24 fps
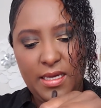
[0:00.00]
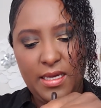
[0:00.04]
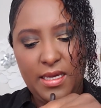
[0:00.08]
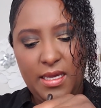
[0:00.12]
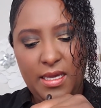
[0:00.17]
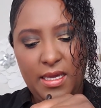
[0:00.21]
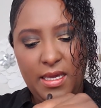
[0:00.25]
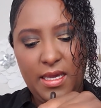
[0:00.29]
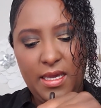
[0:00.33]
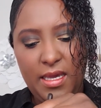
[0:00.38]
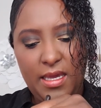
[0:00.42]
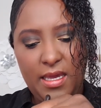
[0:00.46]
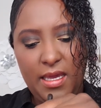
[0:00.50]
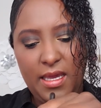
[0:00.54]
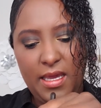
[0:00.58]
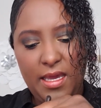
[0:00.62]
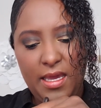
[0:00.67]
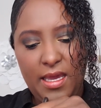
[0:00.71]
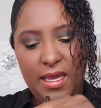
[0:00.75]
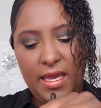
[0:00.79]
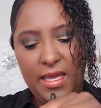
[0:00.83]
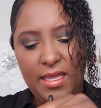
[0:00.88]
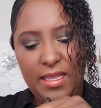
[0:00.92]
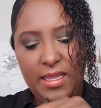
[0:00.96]
I
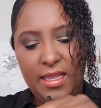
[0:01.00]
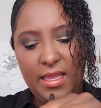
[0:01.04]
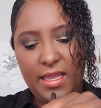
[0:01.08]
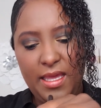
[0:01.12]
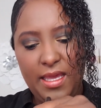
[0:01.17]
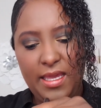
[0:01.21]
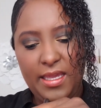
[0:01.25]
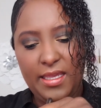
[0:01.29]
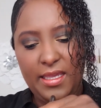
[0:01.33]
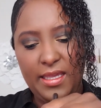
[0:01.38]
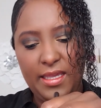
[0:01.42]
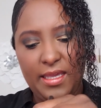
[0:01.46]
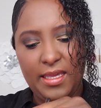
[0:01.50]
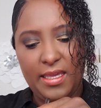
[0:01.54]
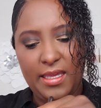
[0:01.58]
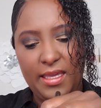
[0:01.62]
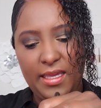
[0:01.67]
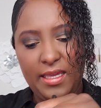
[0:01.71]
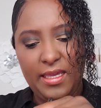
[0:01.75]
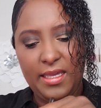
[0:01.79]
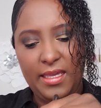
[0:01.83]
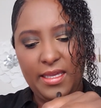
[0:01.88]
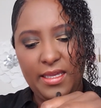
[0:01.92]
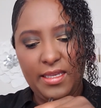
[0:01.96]
like
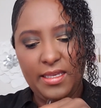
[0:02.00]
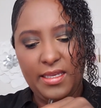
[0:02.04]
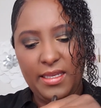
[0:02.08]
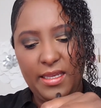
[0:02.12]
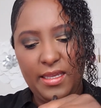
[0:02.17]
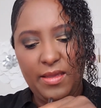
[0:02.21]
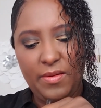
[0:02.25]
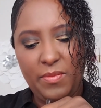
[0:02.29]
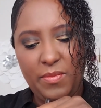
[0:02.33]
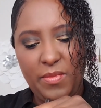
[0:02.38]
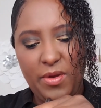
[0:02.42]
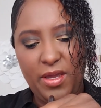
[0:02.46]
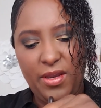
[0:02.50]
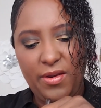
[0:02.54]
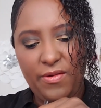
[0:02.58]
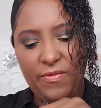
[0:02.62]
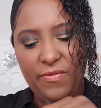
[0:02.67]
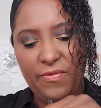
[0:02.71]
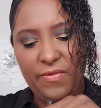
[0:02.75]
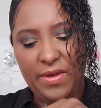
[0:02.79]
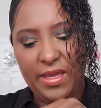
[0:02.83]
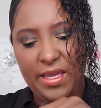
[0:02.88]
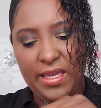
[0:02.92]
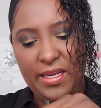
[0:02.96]
it. It
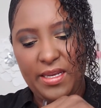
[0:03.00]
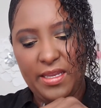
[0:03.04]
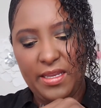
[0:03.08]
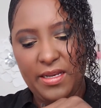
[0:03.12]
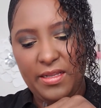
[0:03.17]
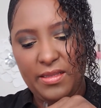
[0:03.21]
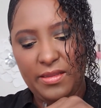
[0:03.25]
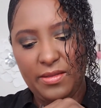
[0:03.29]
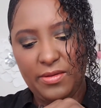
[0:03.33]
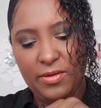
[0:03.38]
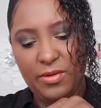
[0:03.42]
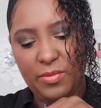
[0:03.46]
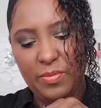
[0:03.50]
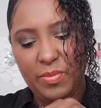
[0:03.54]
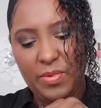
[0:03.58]
modified it a little